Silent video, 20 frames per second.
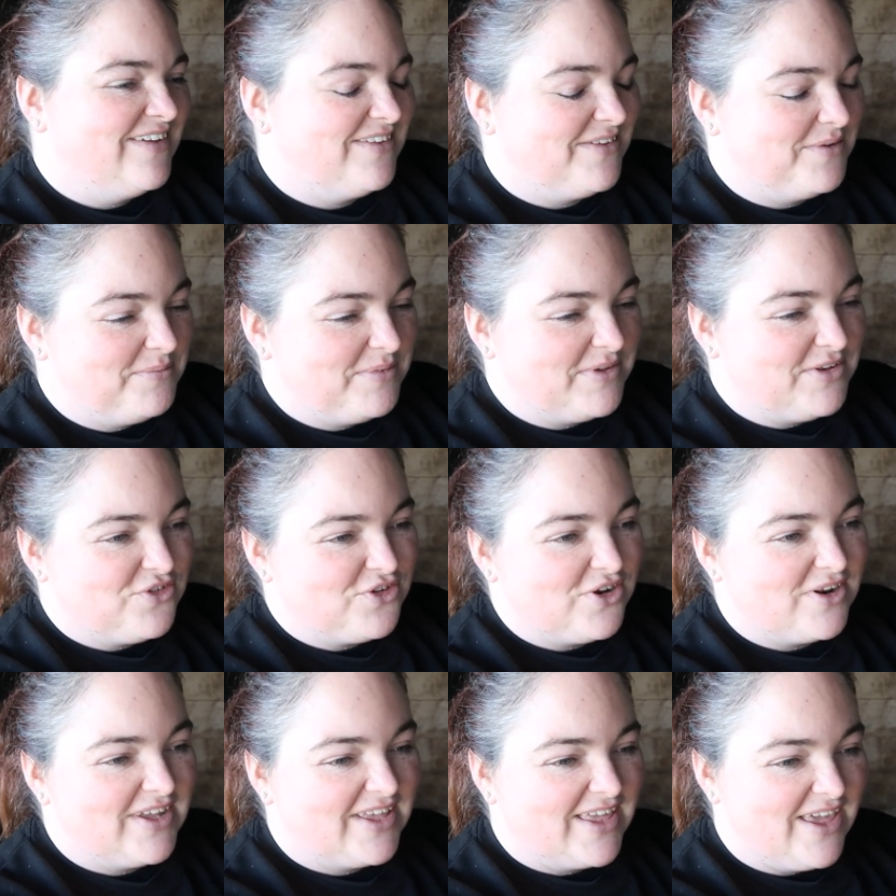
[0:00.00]
So I've been
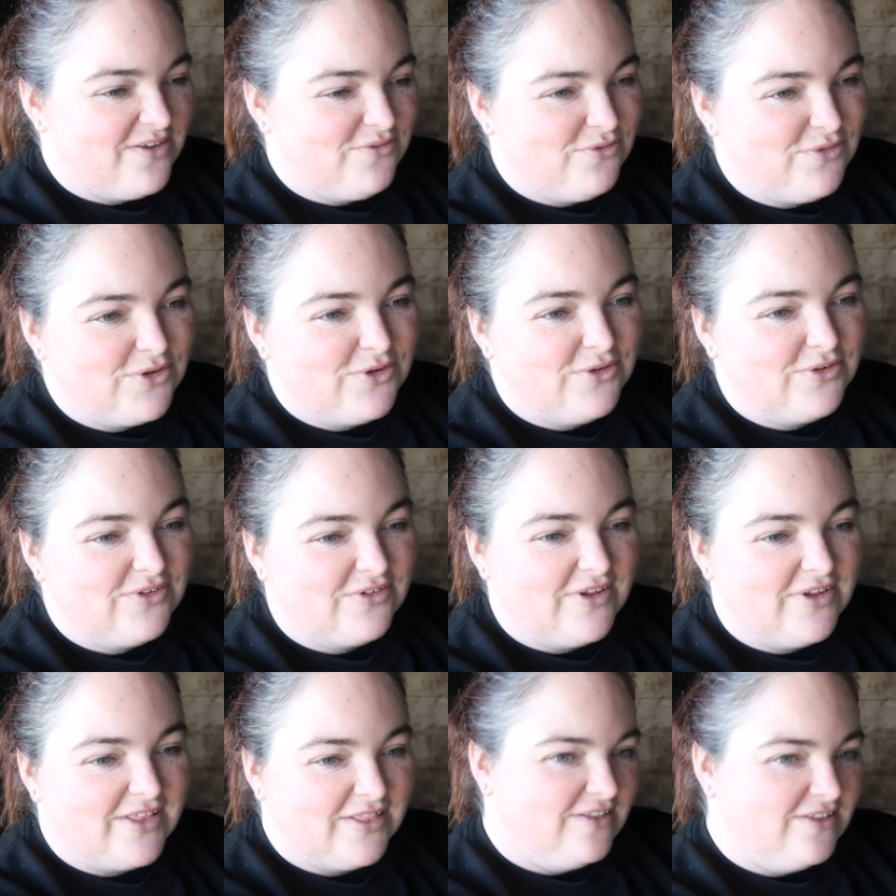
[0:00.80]
trying to get food
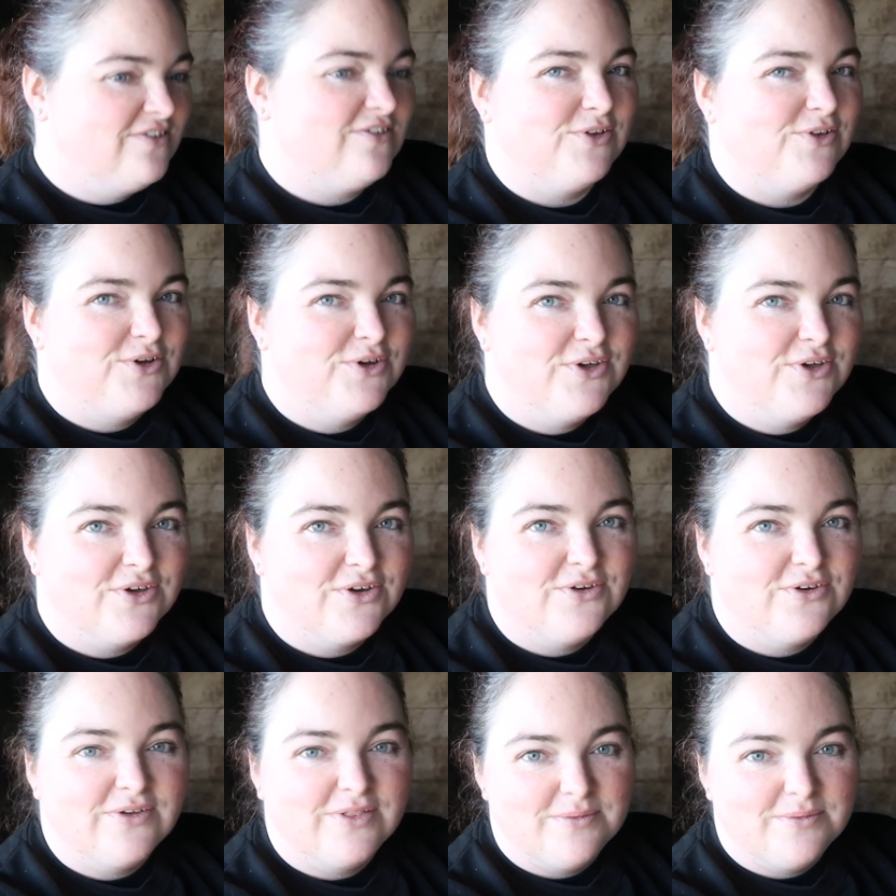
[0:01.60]
in the slow
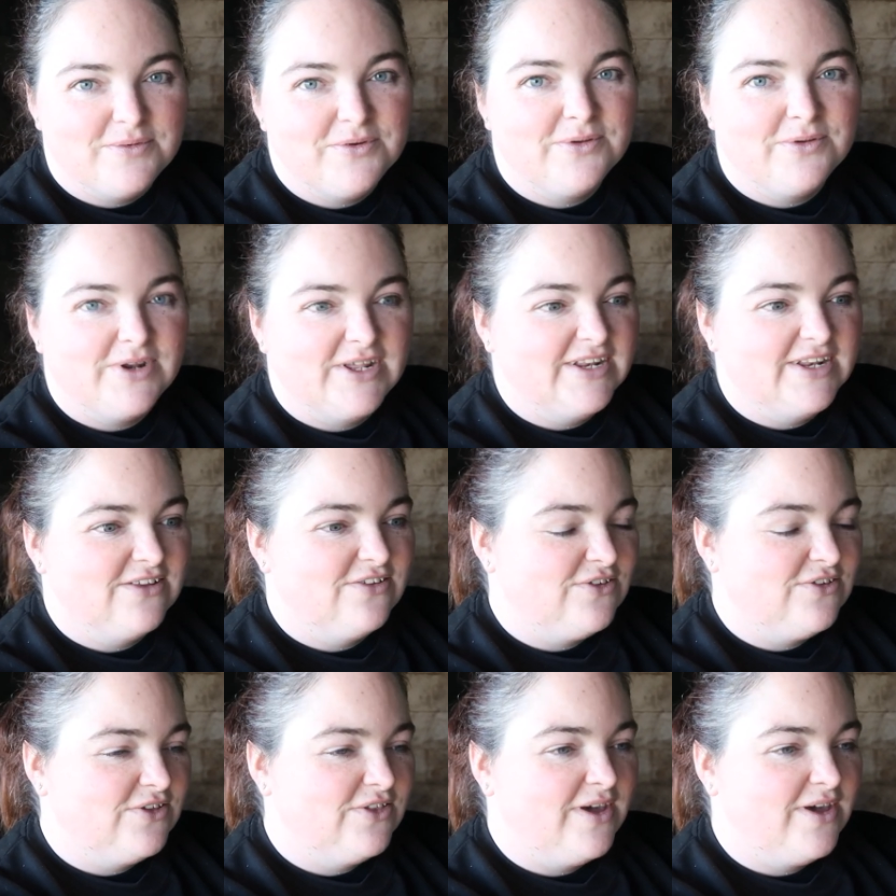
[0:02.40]
cooker in the
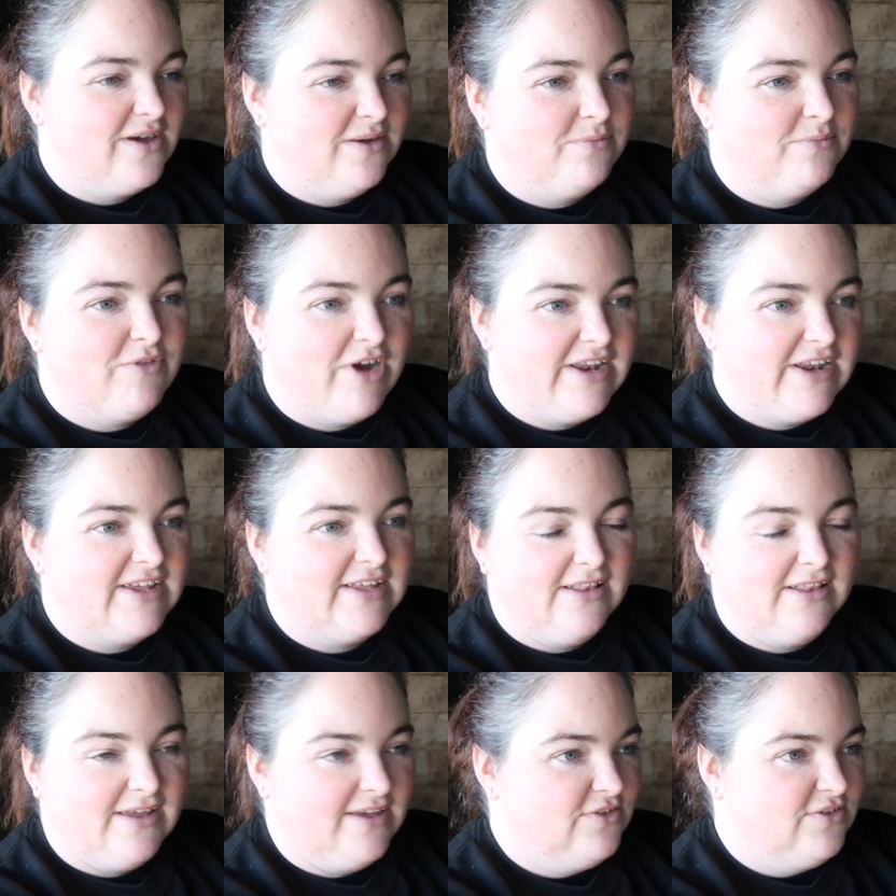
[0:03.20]
morning so that I'm
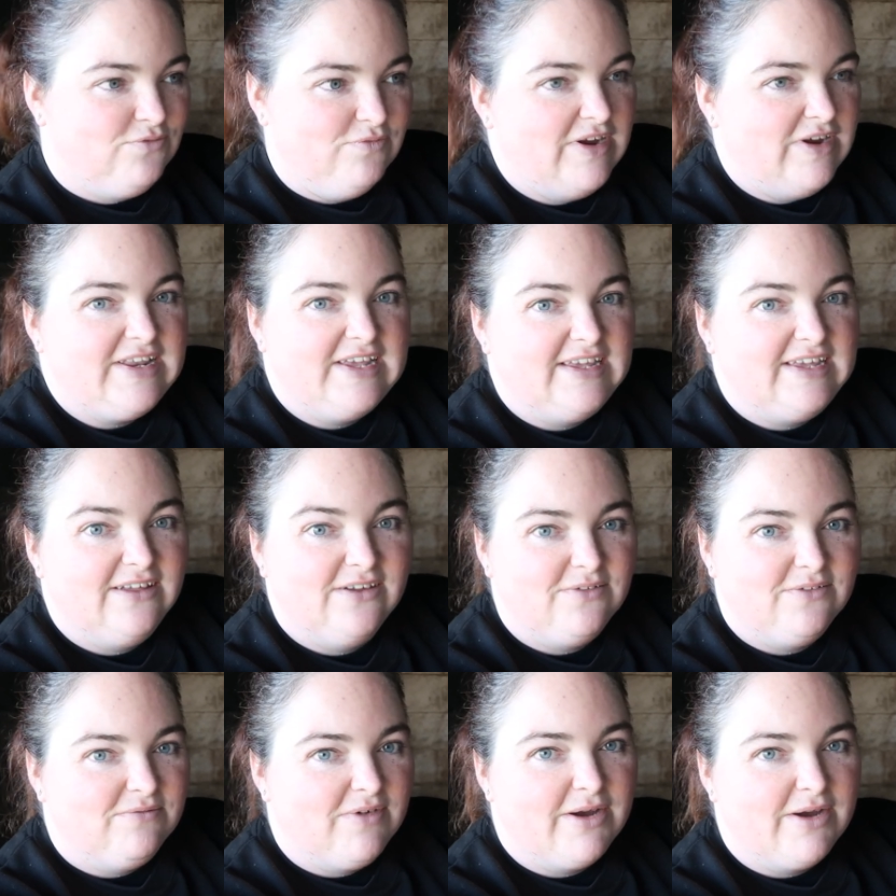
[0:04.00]
ready, like it's ready
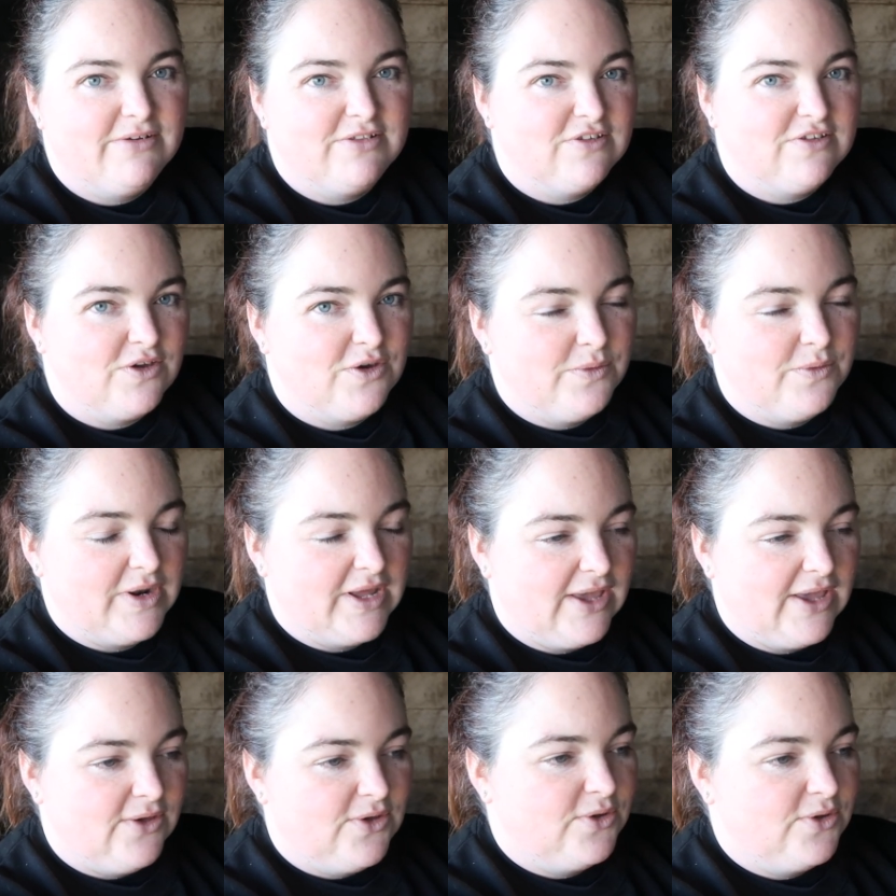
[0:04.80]
and raring to go when
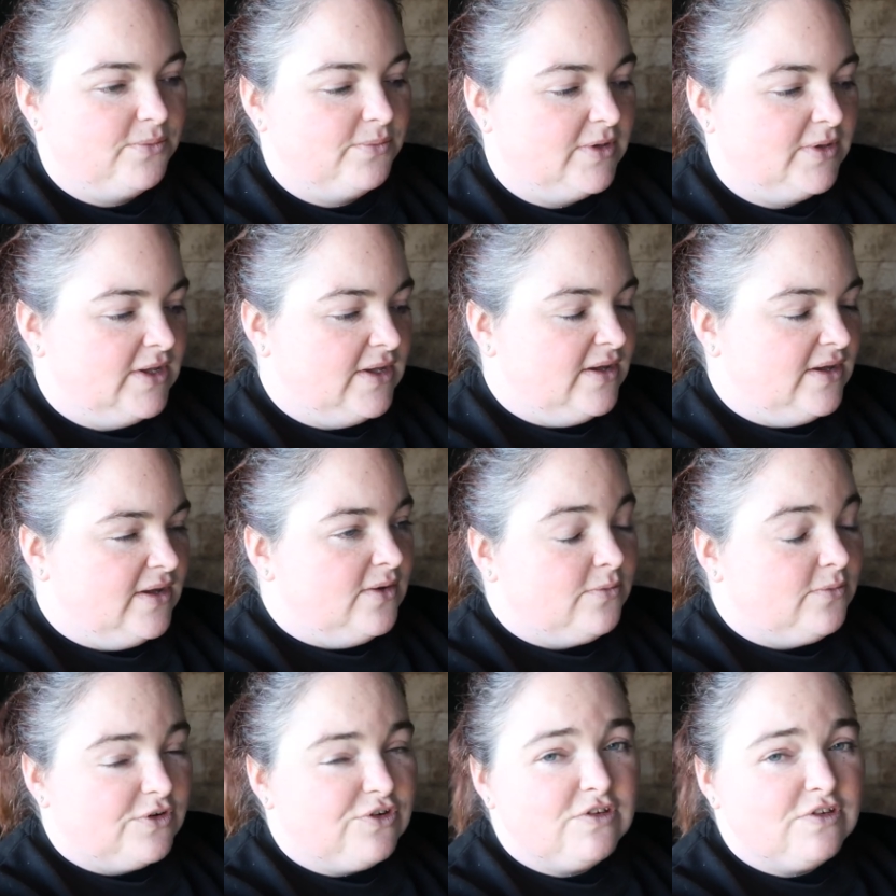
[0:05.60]
I get home,
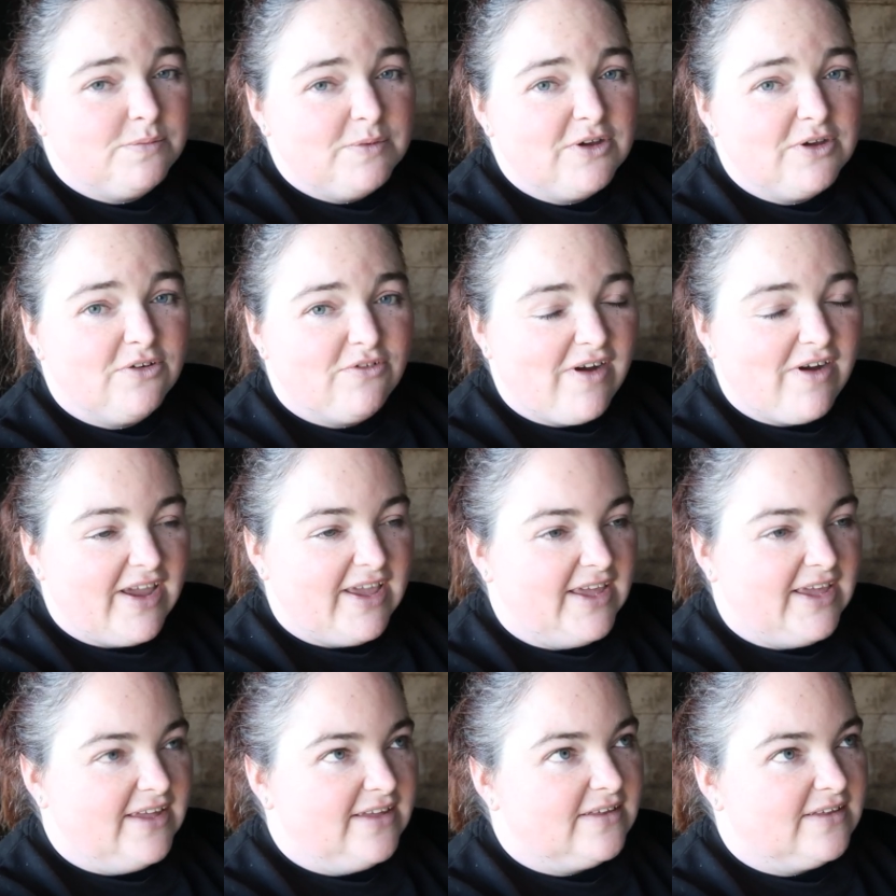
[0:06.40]
which has been
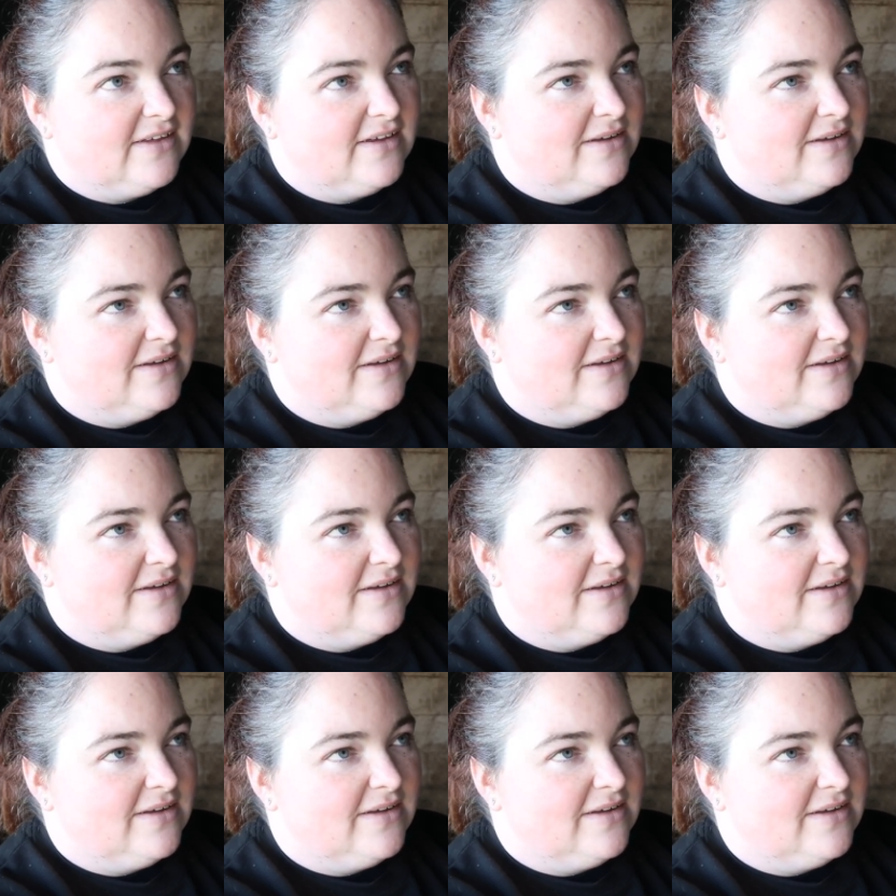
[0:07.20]
great.